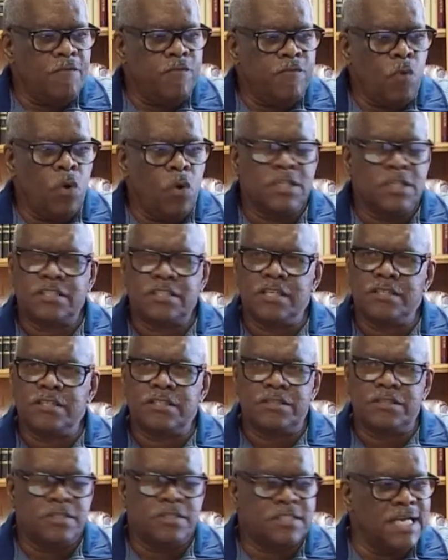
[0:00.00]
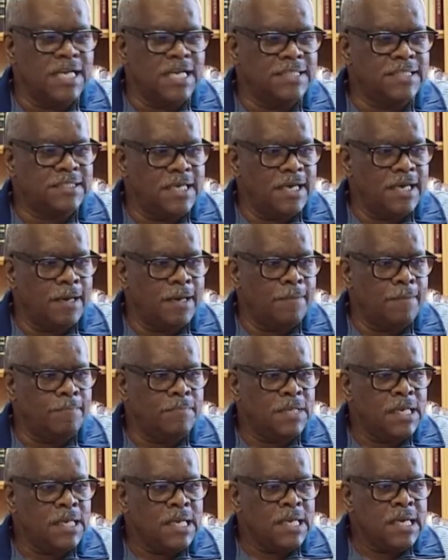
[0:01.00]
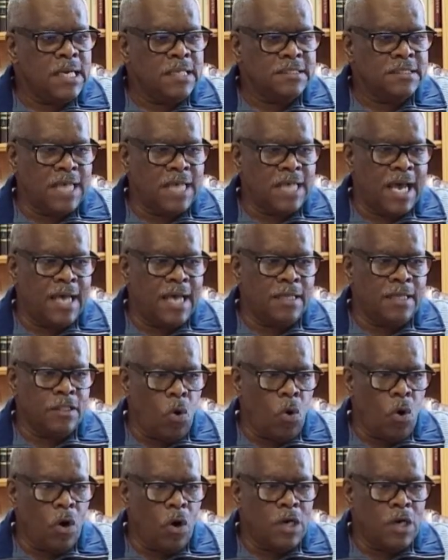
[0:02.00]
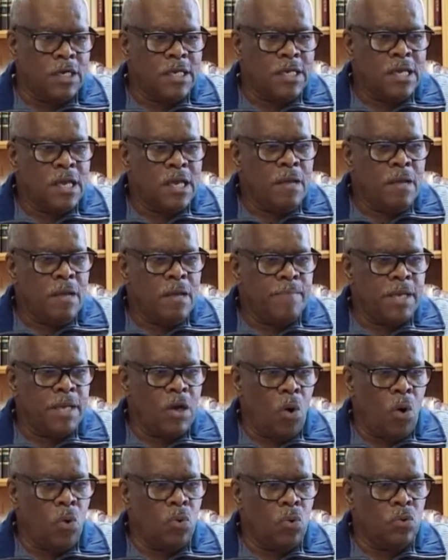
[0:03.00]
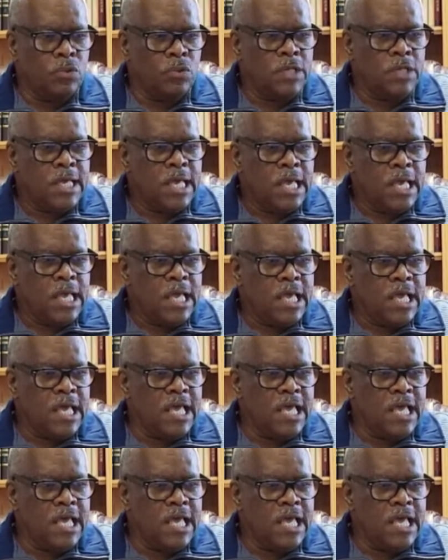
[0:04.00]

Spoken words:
sisters sent to him, saying, Lord, behold, he